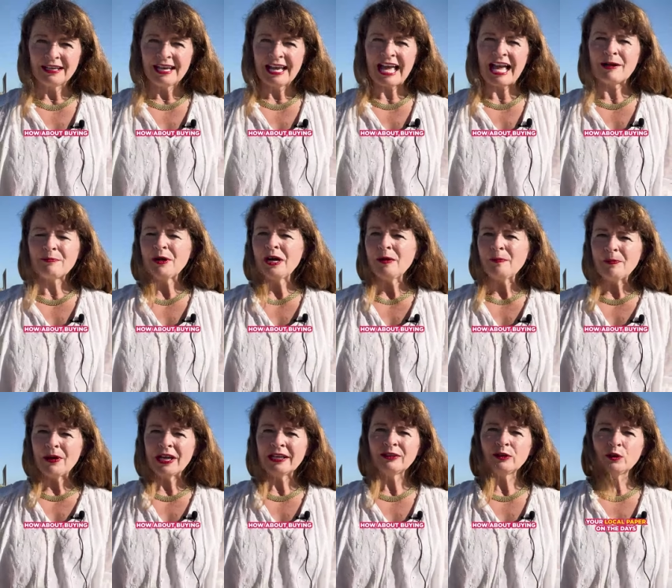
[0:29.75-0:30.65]
How about
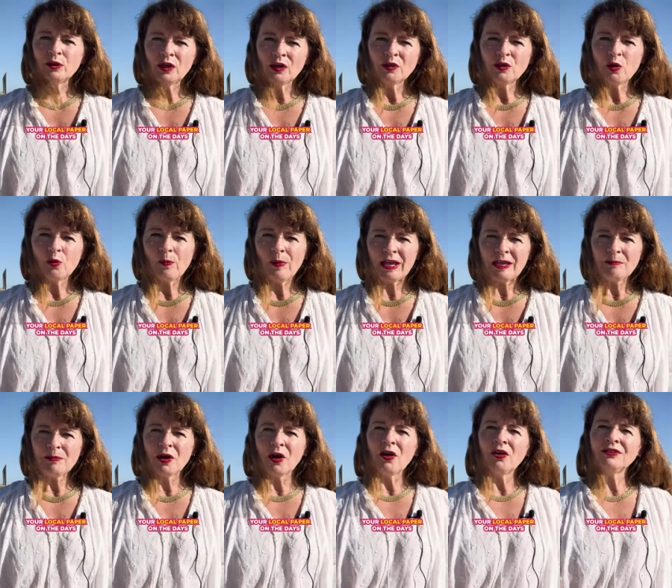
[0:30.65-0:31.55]
buying your local
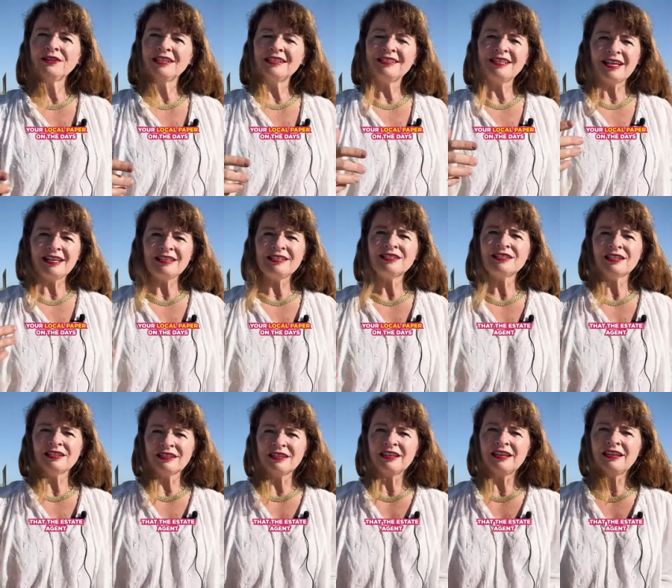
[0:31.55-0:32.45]
paper on the days
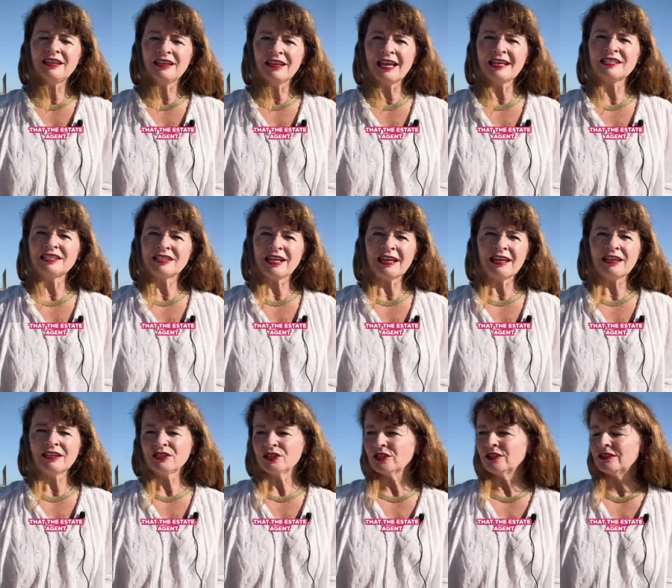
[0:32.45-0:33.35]
that the estate
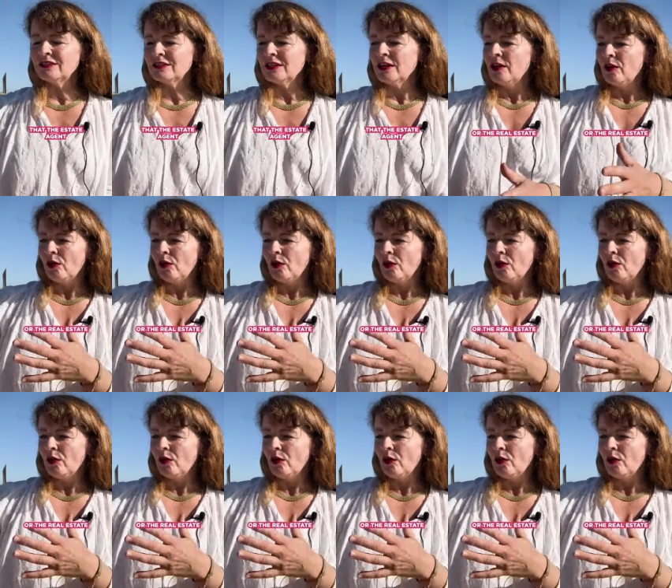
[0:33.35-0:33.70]
agent